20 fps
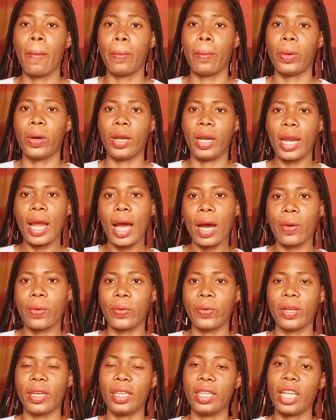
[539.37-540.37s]
But now
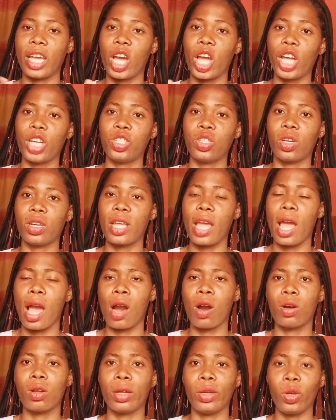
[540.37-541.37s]
in the hair journey,
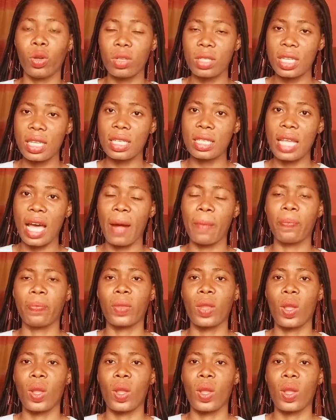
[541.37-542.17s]
I notice that